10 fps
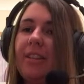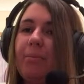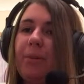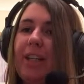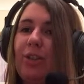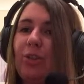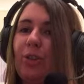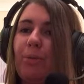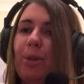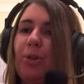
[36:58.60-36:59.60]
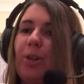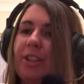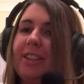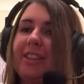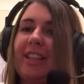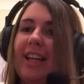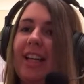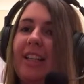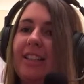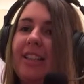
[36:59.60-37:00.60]
But he doesn't come across as
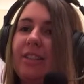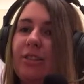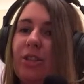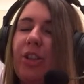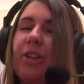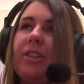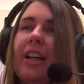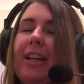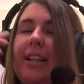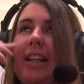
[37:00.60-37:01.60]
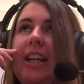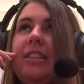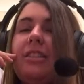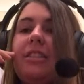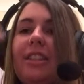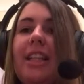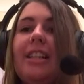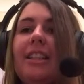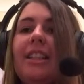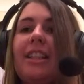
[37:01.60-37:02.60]
like
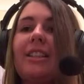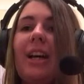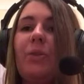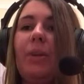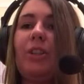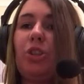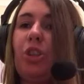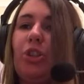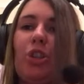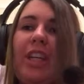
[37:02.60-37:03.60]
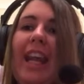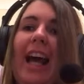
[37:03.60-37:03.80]
Tegan did at times when it's just you're just